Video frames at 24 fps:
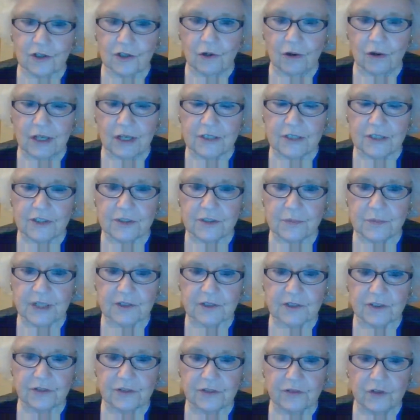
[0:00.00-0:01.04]
gorgeous
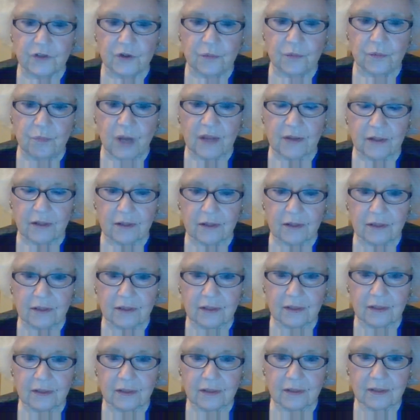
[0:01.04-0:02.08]
picture of your mother.
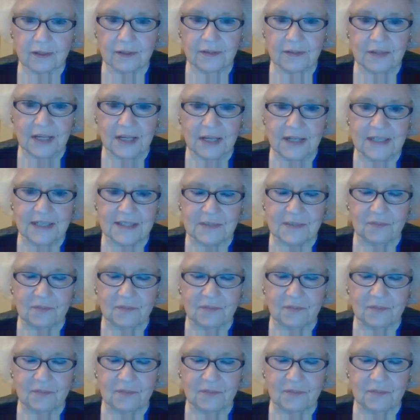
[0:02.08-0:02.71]
And then he